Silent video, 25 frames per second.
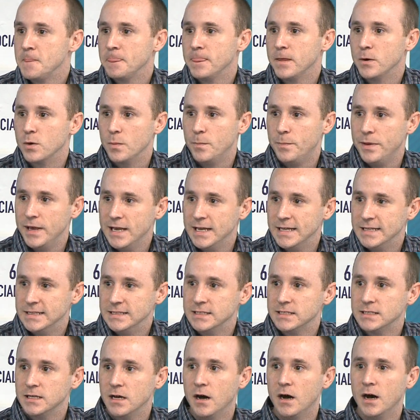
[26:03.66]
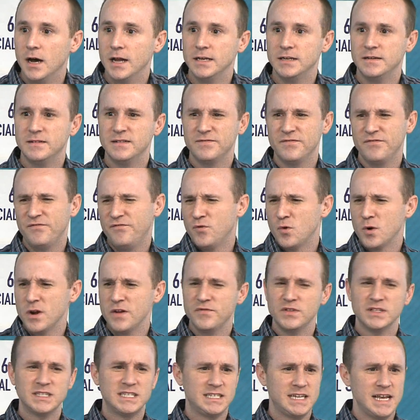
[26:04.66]
There were pins on 4
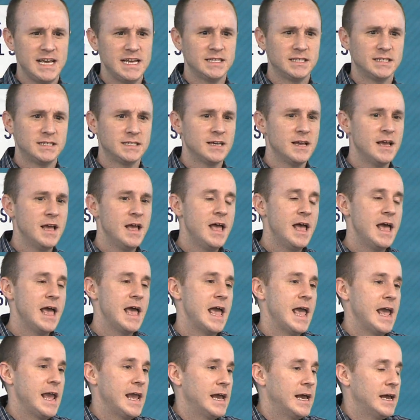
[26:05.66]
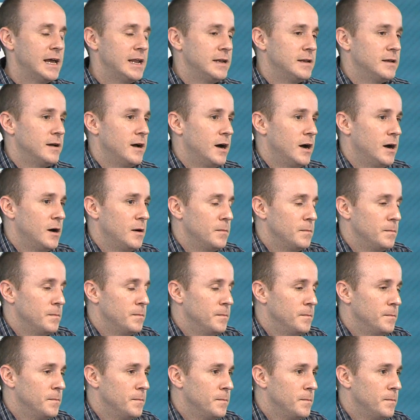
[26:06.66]
different states, and
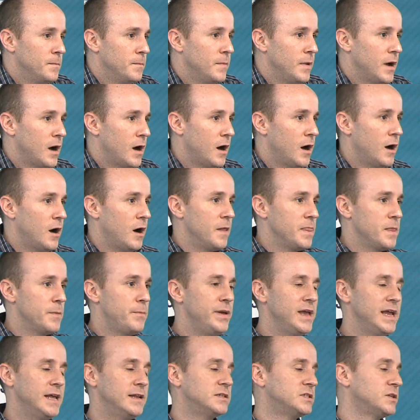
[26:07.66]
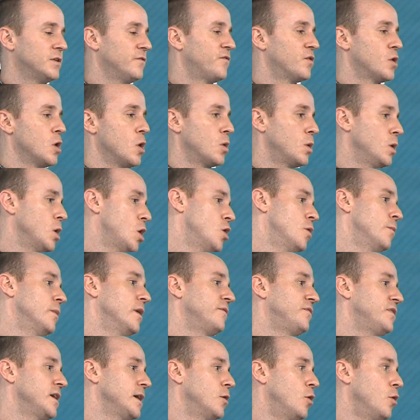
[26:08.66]
on the pin, so for Oklahoma,
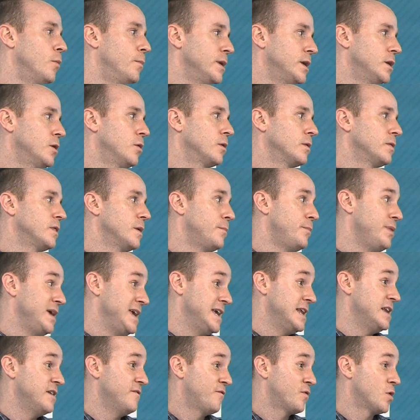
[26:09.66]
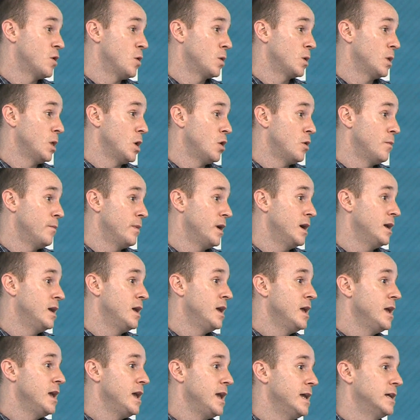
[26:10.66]
if they opened the pin for Oklahoma,
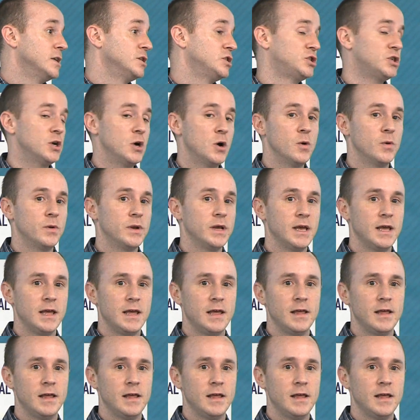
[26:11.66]
it showed